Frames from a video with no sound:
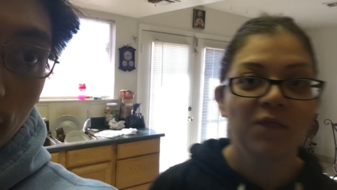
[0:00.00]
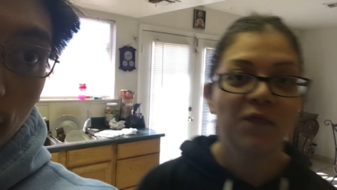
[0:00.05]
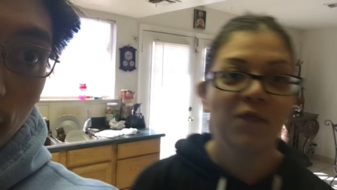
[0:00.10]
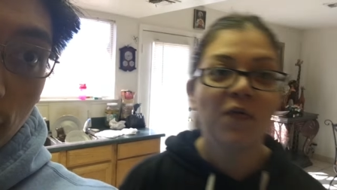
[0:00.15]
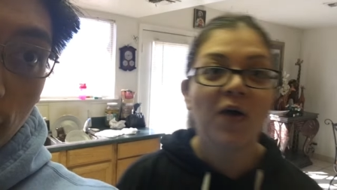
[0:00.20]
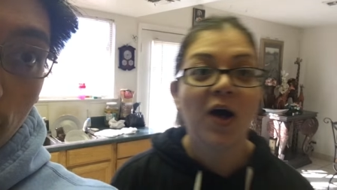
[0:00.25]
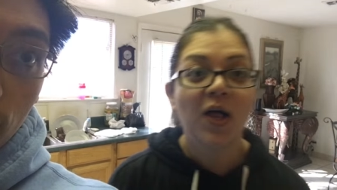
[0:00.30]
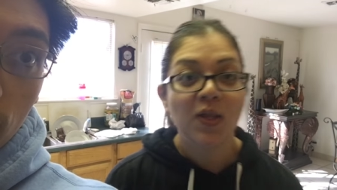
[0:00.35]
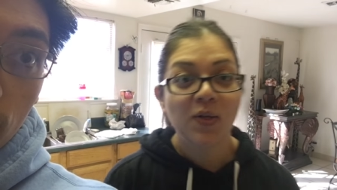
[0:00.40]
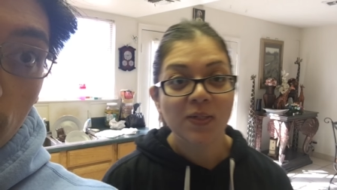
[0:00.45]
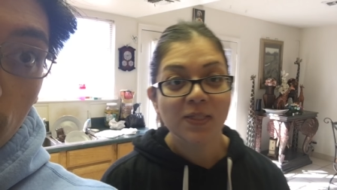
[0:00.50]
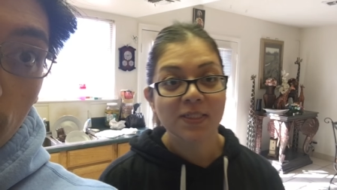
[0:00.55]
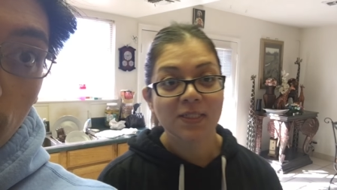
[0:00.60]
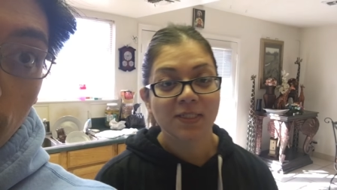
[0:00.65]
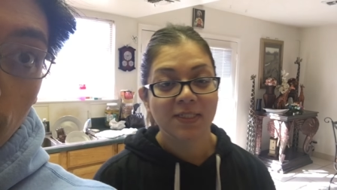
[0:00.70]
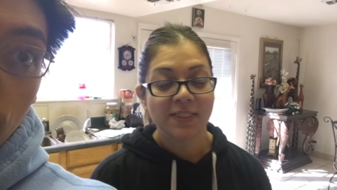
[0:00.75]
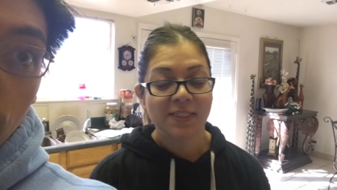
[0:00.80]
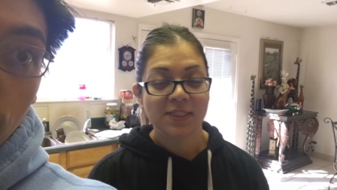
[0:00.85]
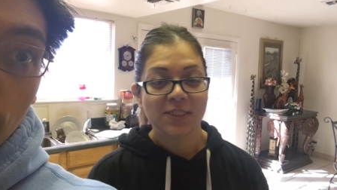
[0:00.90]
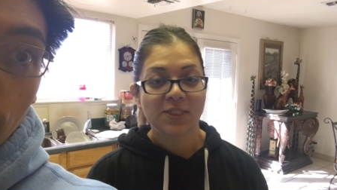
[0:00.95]
Follow us
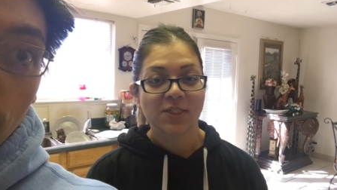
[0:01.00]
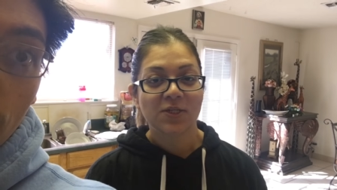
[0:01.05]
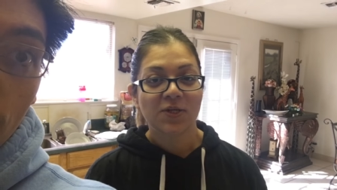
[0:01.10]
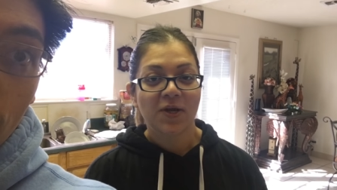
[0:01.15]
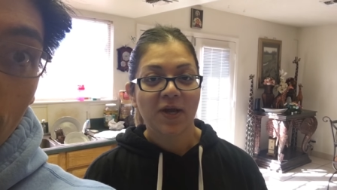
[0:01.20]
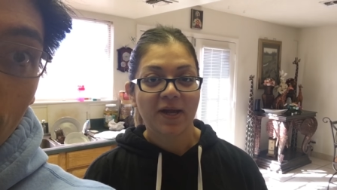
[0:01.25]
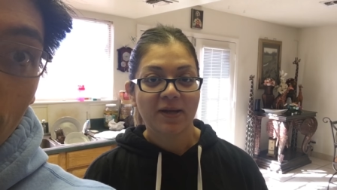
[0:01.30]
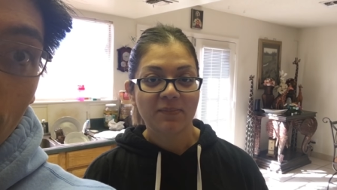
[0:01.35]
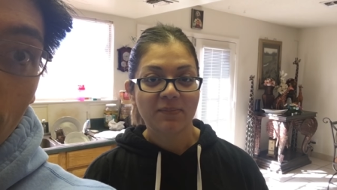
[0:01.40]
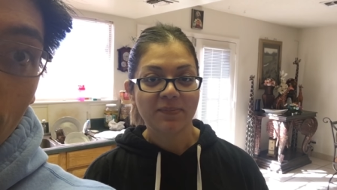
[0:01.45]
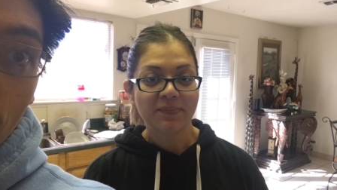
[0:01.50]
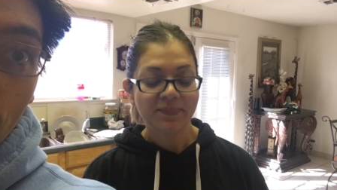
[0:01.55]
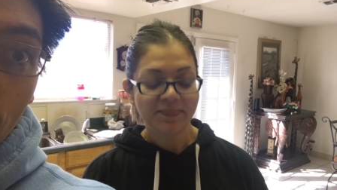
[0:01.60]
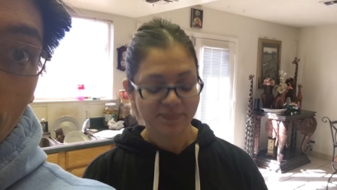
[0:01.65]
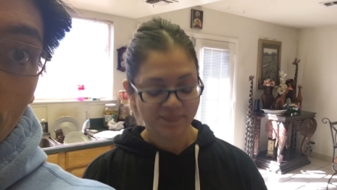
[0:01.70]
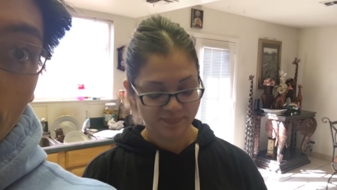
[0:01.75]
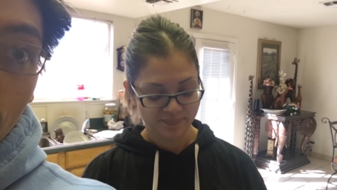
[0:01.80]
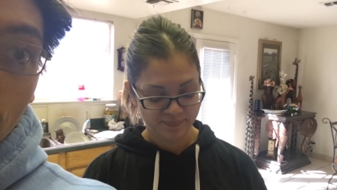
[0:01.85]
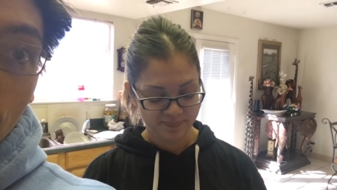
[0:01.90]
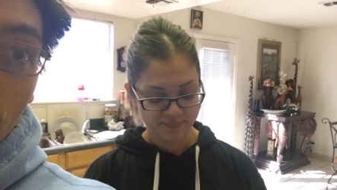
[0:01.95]
on Instagram.
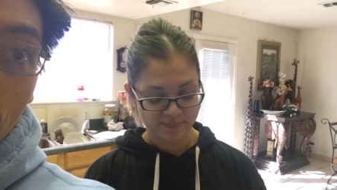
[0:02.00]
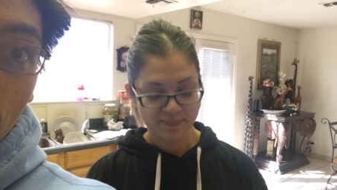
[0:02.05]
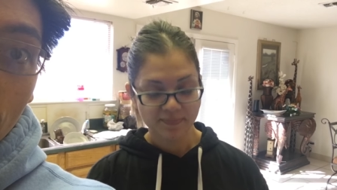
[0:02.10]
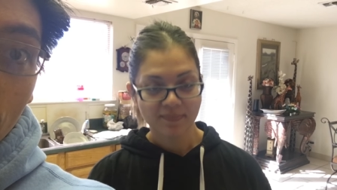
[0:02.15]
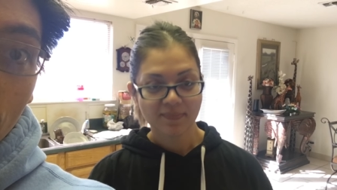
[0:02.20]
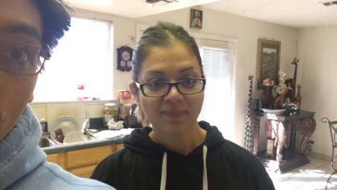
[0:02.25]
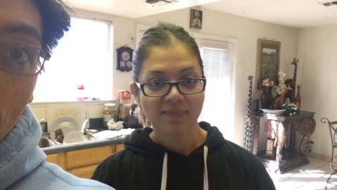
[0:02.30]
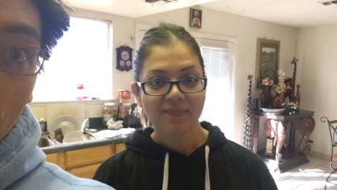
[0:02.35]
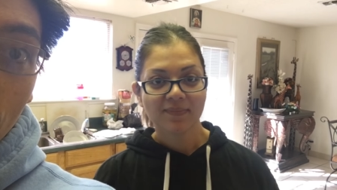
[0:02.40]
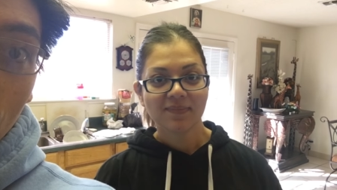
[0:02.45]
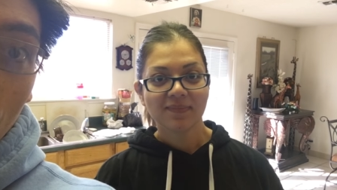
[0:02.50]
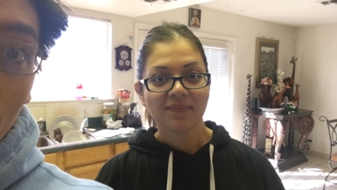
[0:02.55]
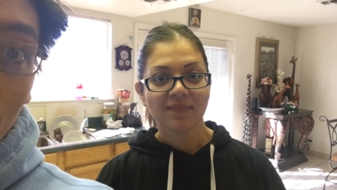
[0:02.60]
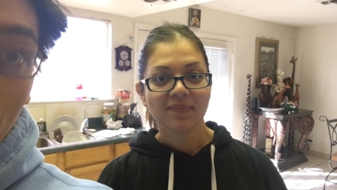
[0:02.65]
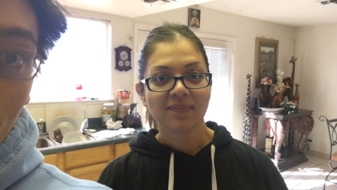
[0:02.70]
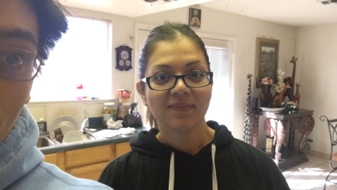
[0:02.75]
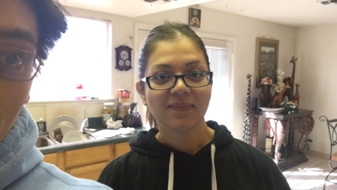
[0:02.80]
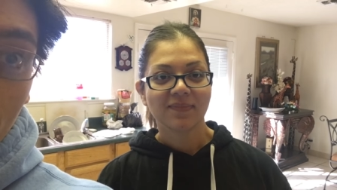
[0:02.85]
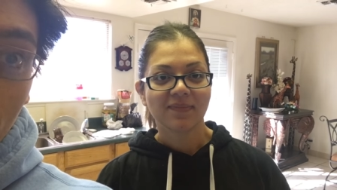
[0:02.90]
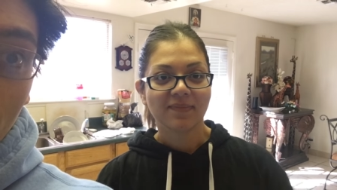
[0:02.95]

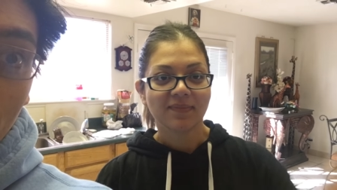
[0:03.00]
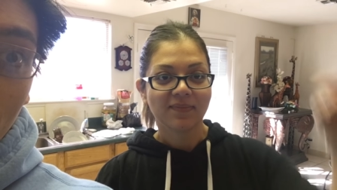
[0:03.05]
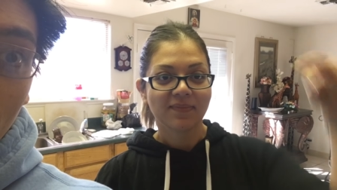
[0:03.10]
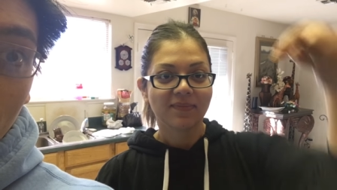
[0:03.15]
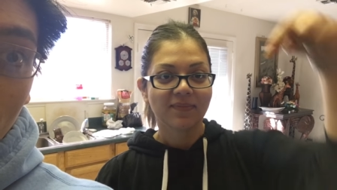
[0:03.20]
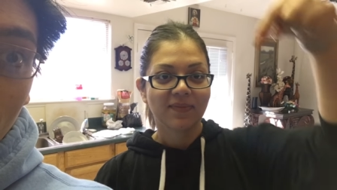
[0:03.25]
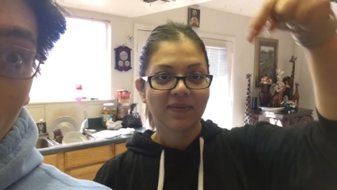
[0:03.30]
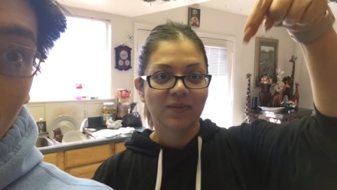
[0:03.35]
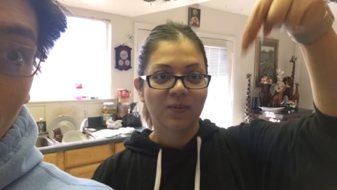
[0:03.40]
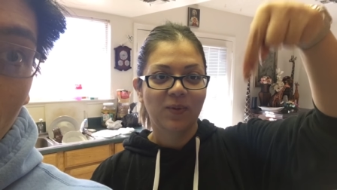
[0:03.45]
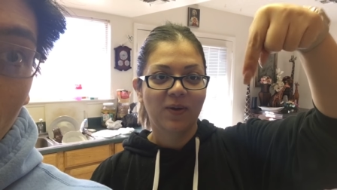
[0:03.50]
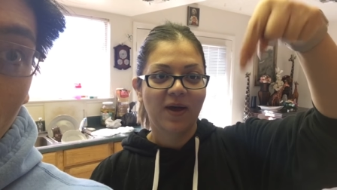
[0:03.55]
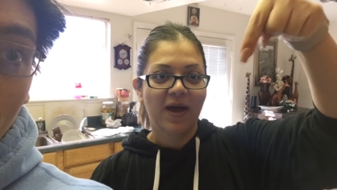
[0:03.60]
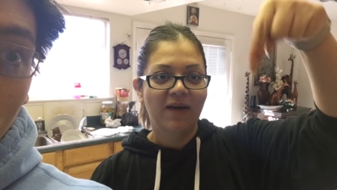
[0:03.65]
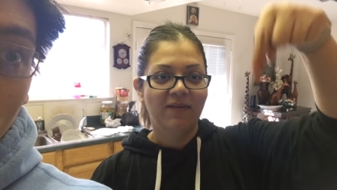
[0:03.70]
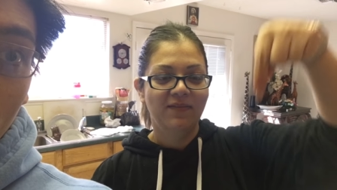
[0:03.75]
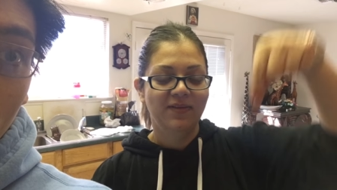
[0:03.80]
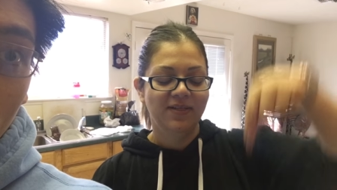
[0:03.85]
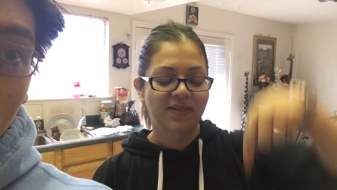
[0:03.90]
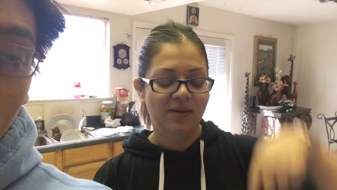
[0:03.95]
Yes. We'll
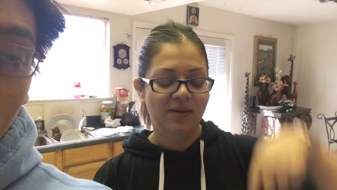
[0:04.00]
have it